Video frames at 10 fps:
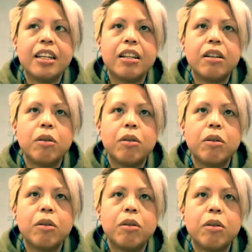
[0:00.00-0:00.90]
one of
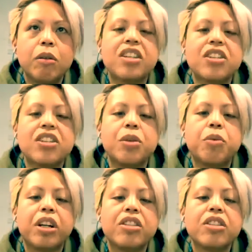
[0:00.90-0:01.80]
the things that she
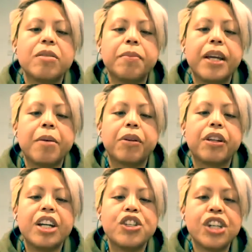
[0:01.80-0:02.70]
wanted to be able
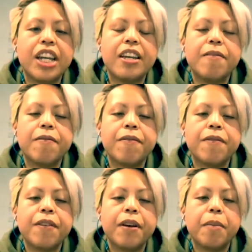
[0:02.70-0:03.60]
to achieve
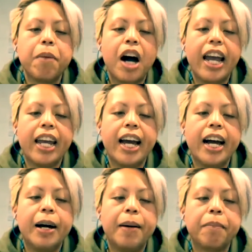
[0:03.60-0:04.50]
by
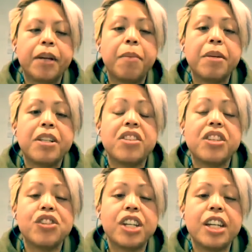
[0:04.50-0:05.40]
coming to the
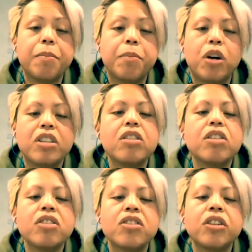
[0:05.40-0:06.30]
gym was not
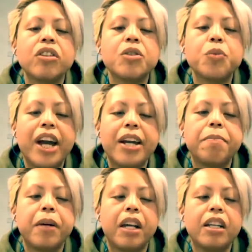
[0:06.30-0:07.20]
just to lose weight,
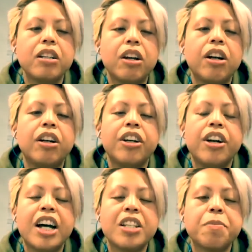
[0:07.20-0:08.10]
but her and her
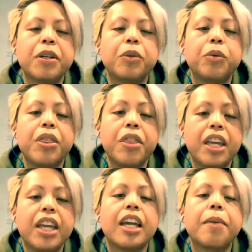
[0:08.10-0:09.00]
husband were
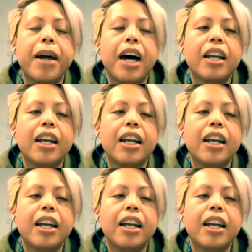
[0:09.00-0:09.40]
thinking about